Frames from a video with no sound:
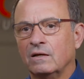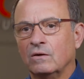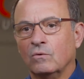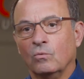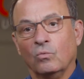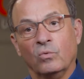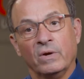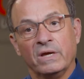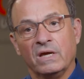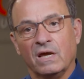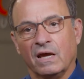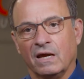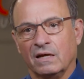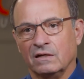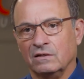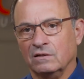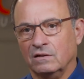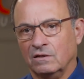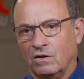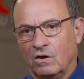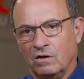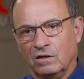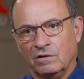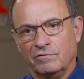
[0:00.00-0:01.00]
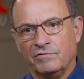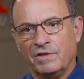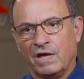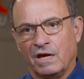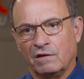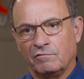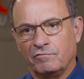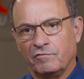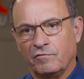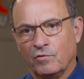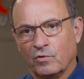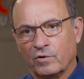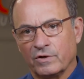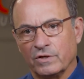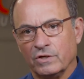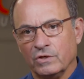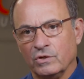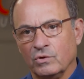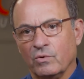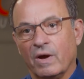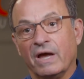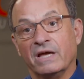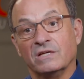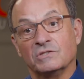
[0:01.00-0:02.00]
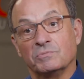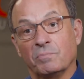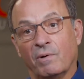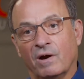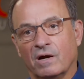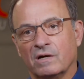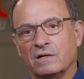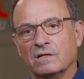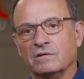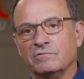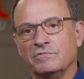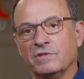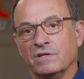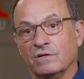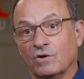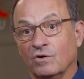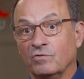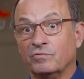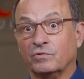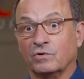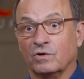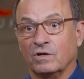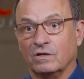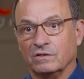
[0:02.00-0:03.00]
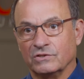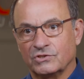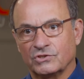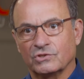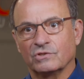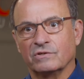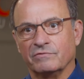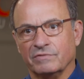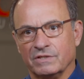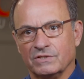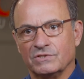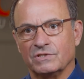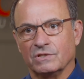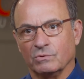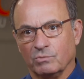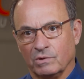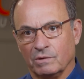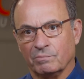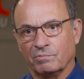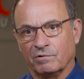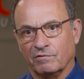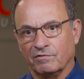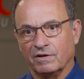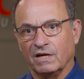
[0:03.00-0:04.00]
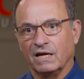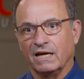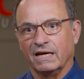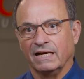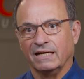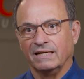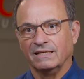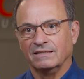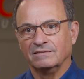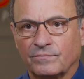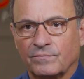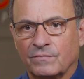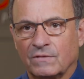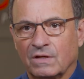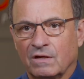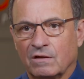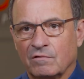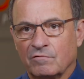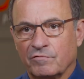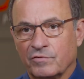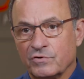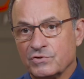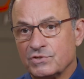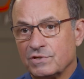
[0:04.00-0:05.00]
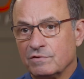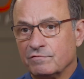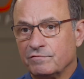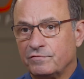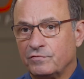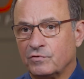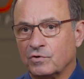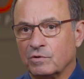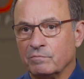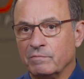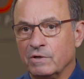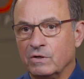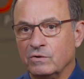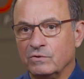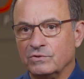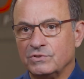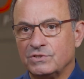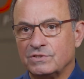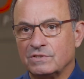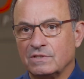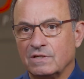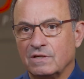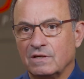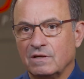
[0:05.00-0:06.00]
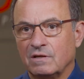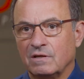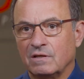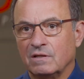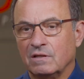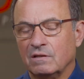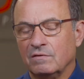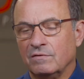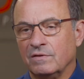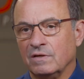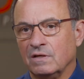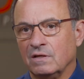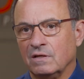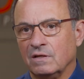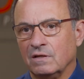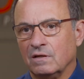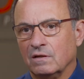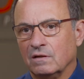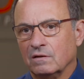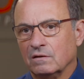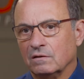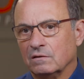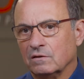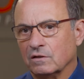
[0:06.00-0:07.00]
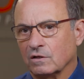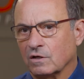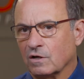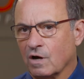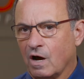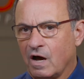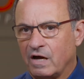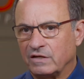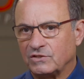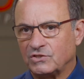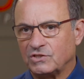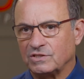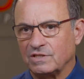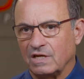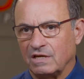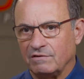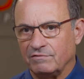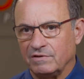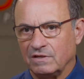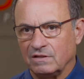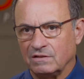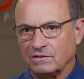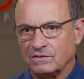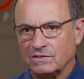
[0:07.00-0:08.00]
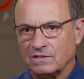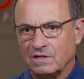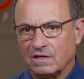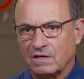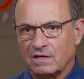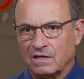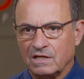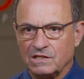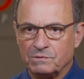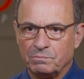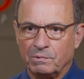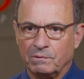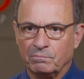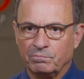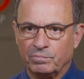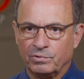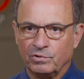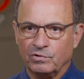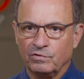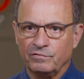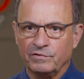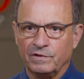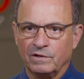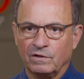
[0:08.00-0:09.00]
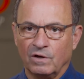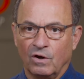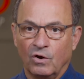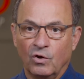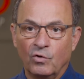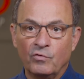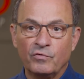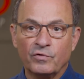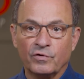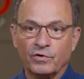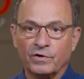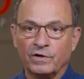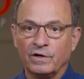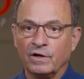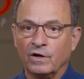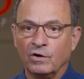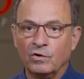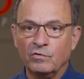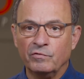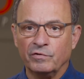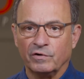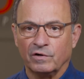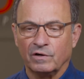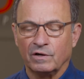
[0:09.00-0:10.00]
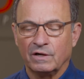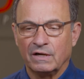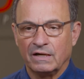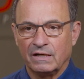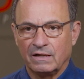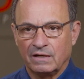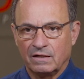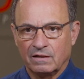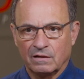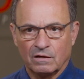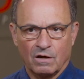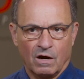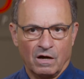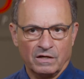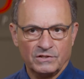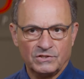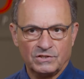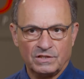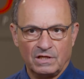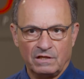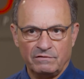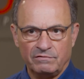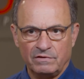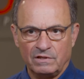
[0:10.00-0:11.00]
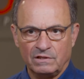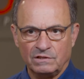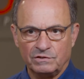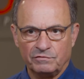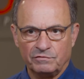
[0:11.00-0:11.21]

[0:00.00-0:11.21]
We handle all of that for you as part of the overall service that we provide. First and foremost, the cost savings has been proven over and over. Cost savings